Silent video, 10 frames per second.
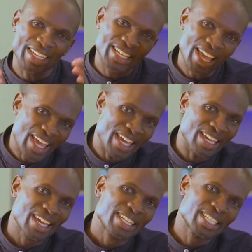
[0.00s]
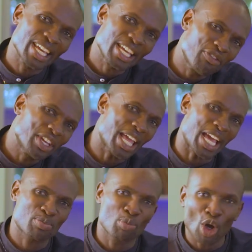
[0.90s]
And hey, they even
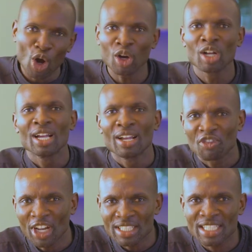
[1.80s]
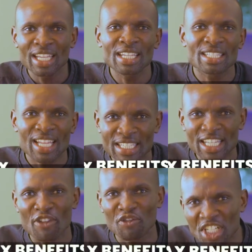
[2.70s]
explore fancy
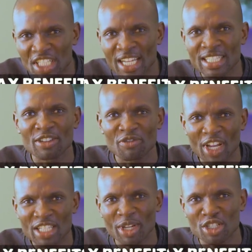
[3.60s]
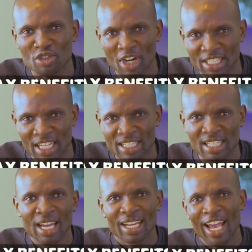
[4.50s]
tax-efficient investment
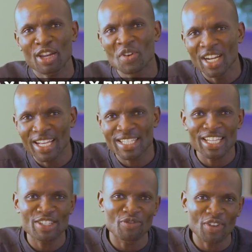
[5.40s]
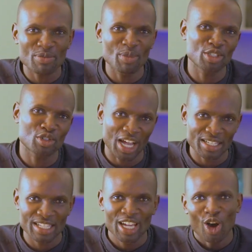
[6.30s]
structures like real estate investment
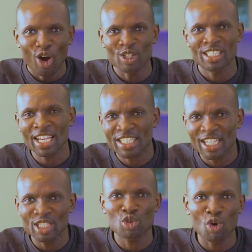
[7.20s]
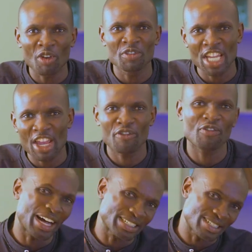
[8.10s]
trust or Section 12J
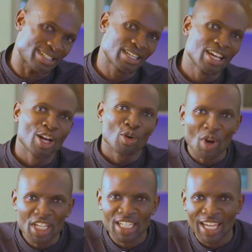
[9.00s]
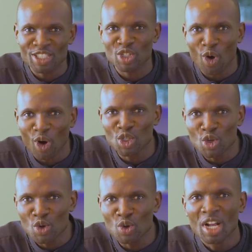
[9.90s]
funds, which can score
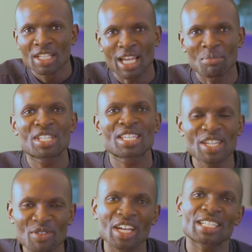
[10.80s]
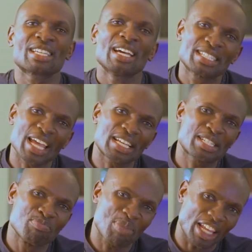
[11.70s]
you some serious
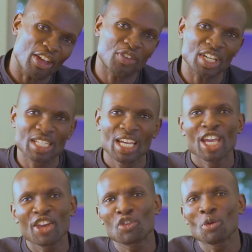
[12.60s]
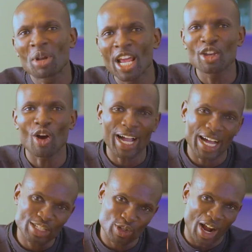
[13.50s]
tax benefit if you play your
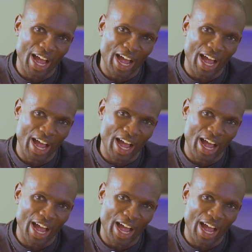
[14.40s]
cards